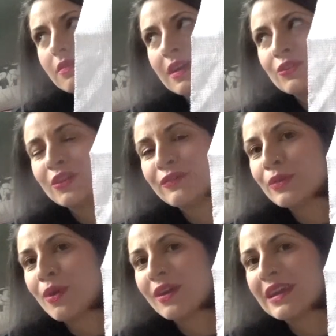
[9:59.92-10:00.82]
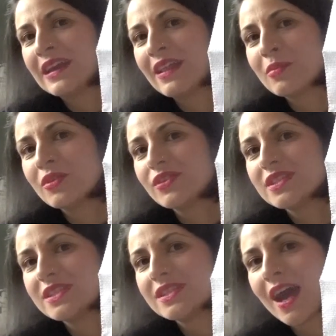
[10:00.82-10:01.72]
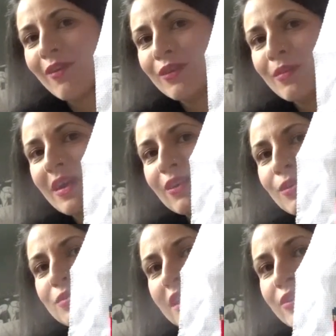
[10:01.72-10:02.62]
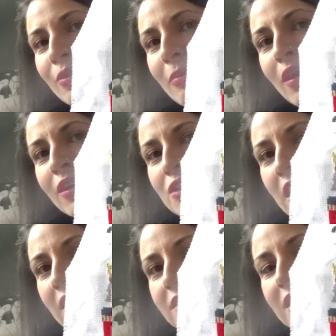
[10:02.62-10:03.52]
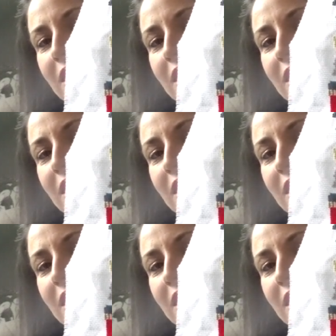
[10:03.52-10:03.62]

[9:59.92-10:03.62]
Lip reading: I don't know if you all can hear that, but there is a siren in the background, so I do apologise.